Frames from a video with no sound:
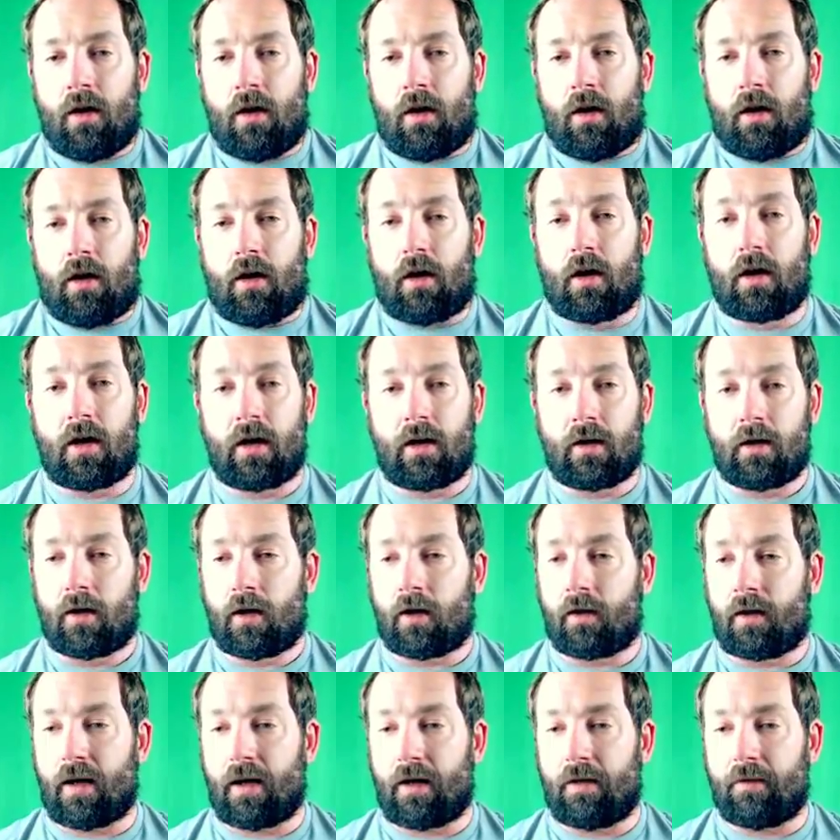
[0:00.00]

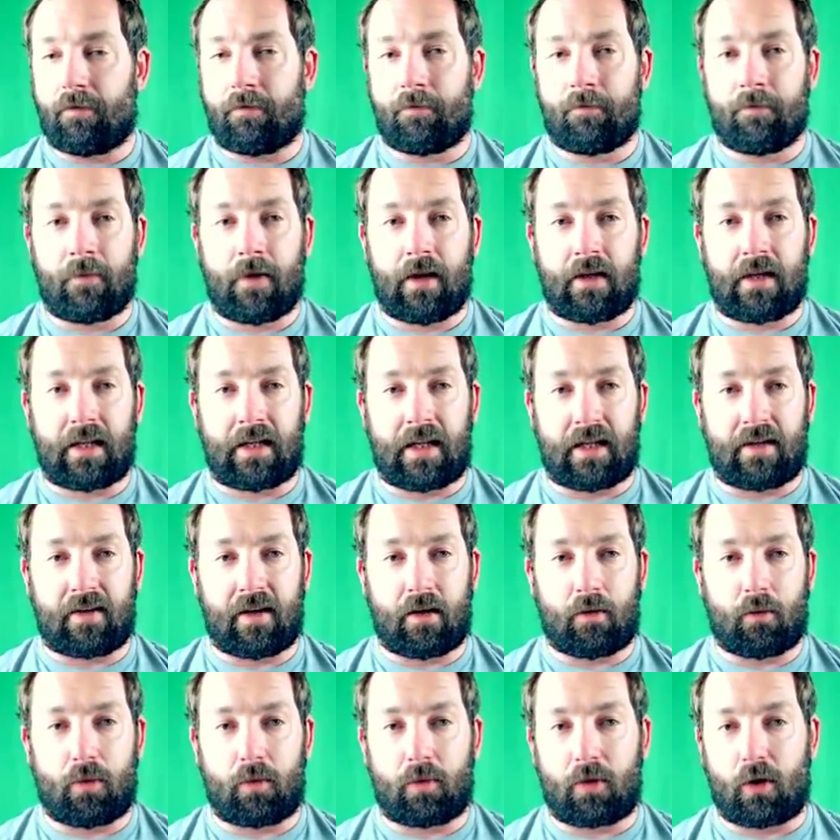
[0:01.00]
All right. I think that's
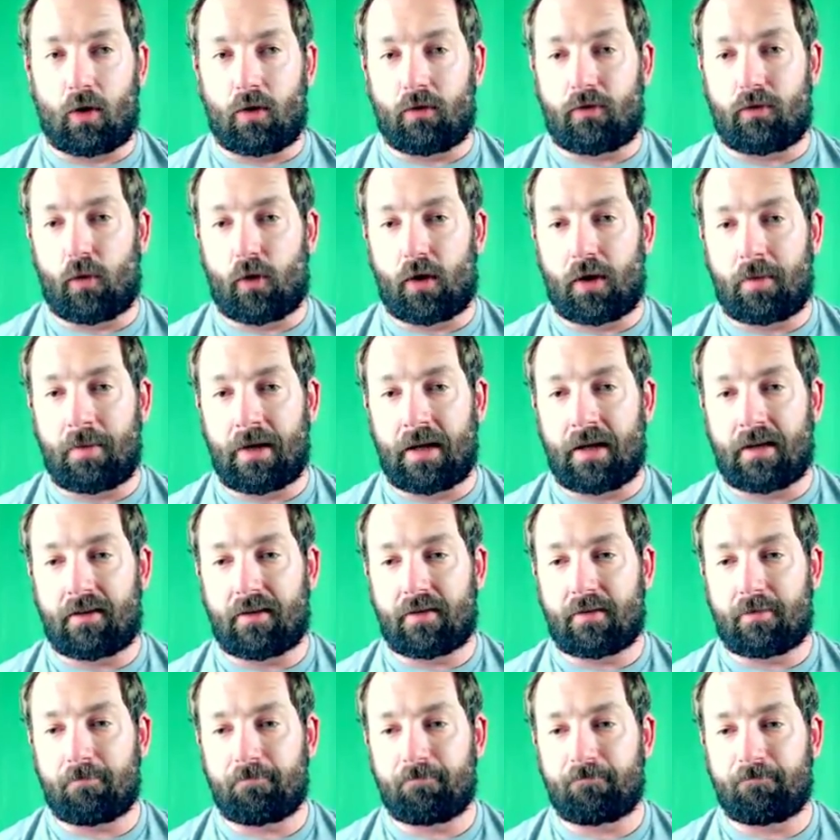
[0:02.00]
it. We've been going 40
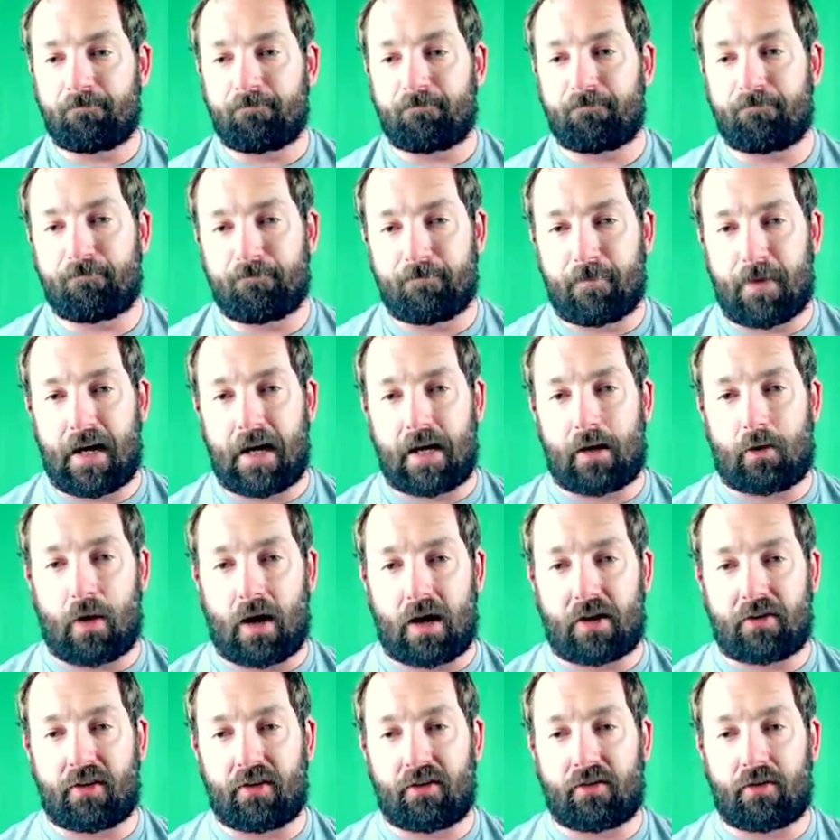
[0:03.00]
minutes. Any
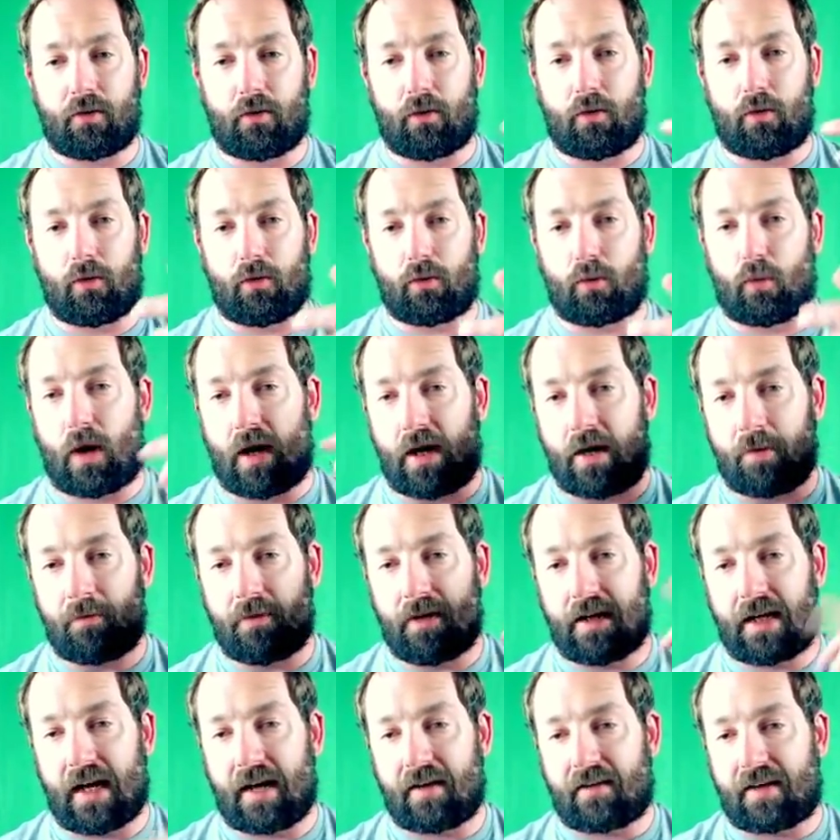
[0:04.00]
questions? Write them.
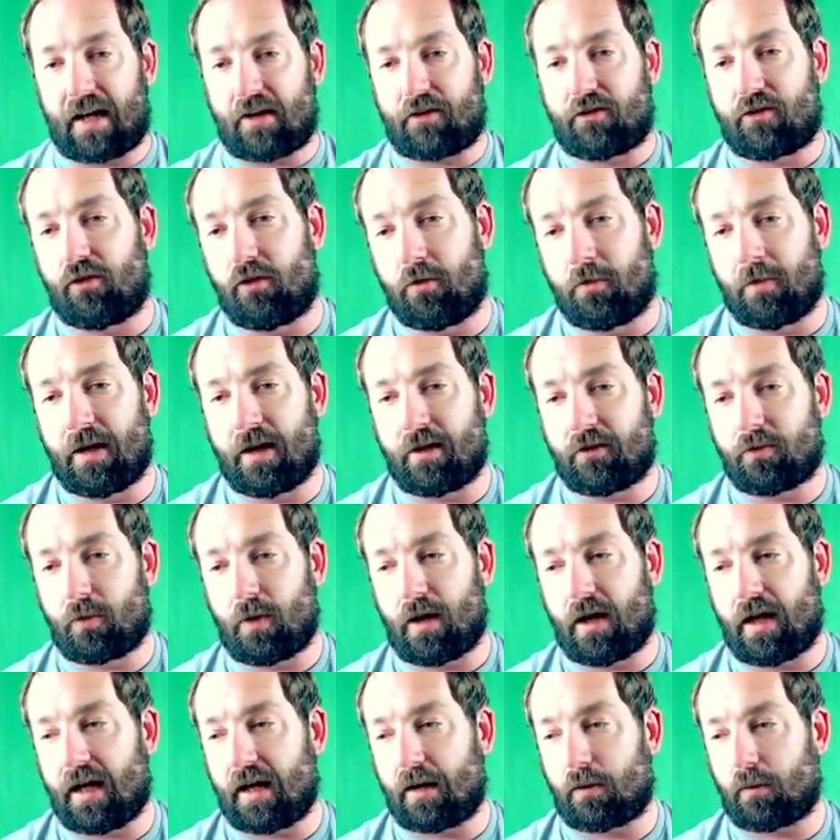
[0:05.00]
You guys got 2 minutes
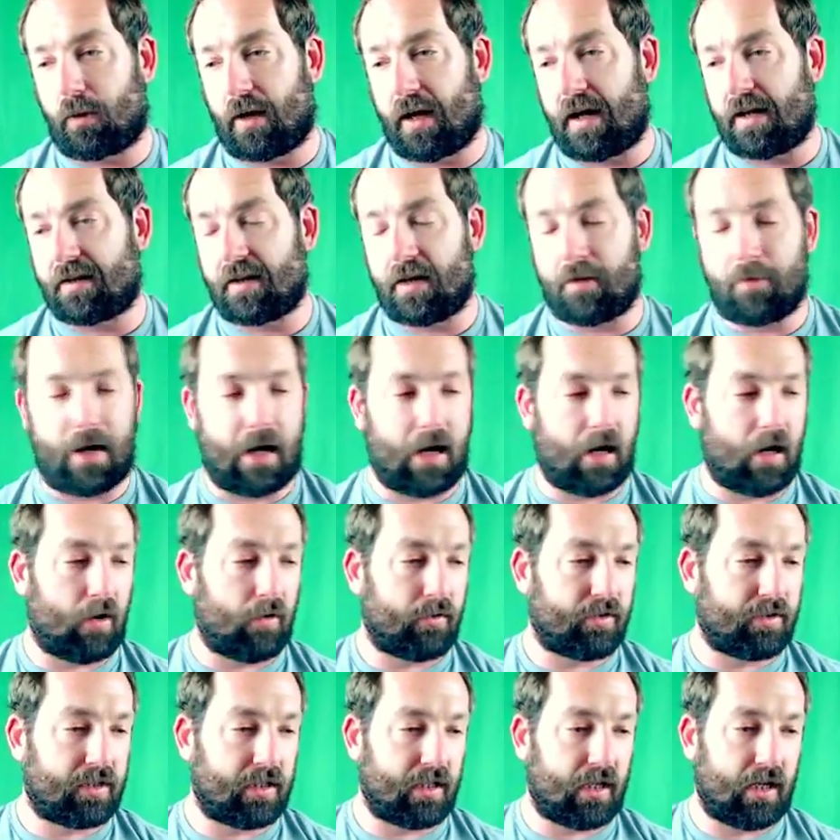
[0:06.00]
while I rant
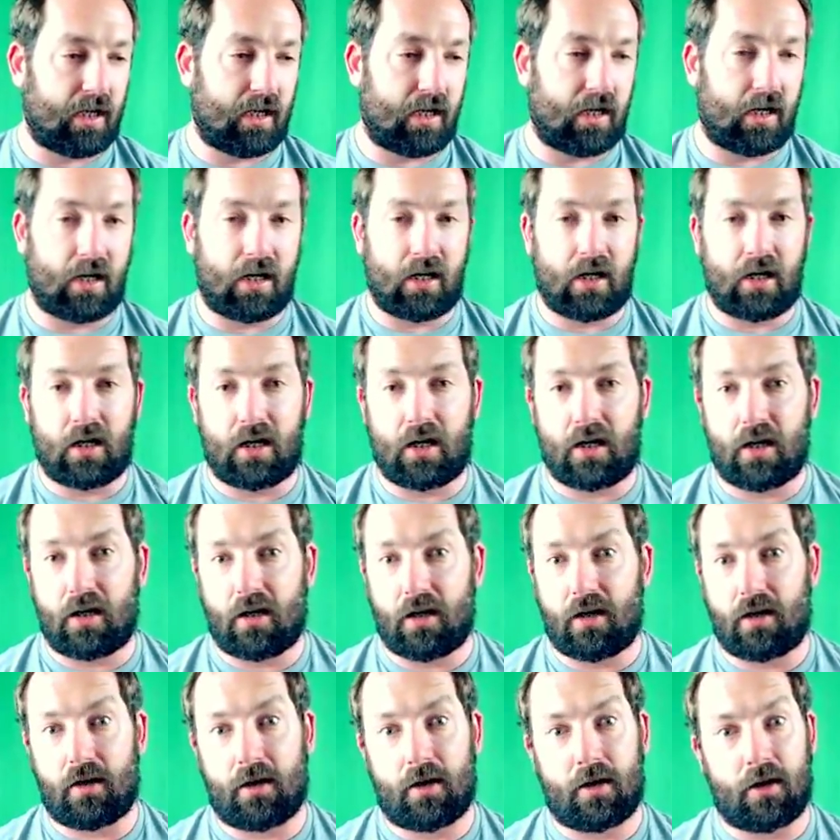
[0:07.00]
about
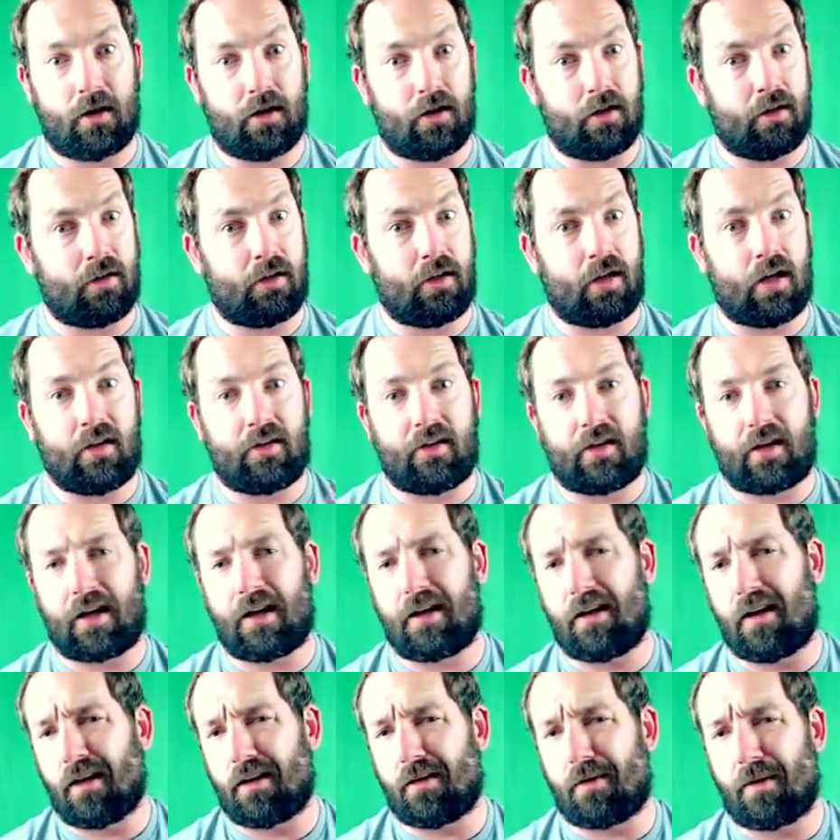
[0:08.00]
nothing. I
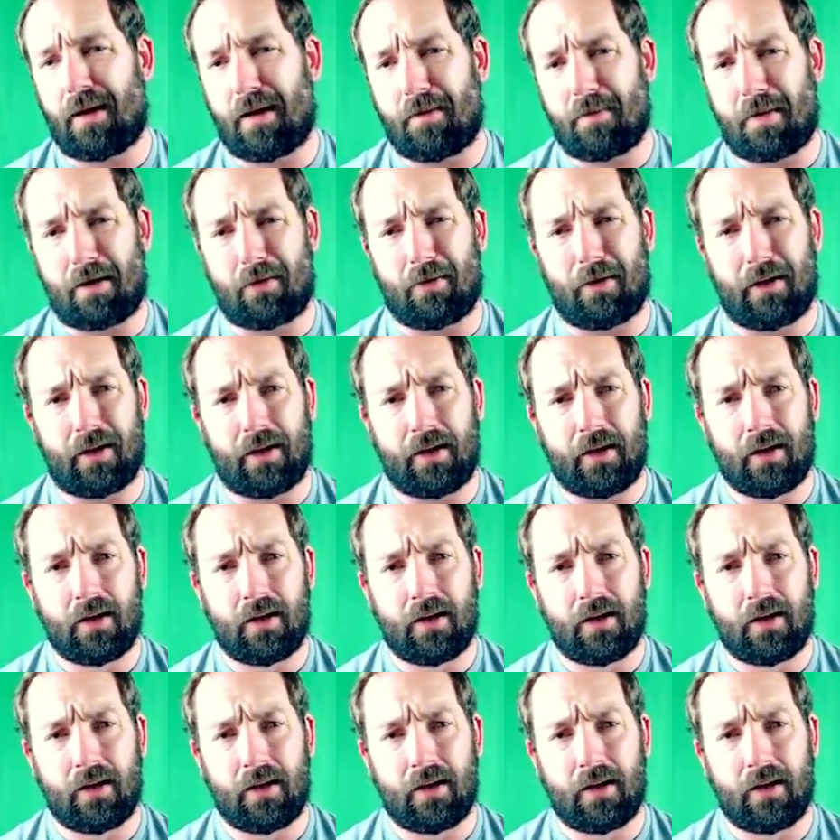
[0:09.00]
got nothing to rant about, really.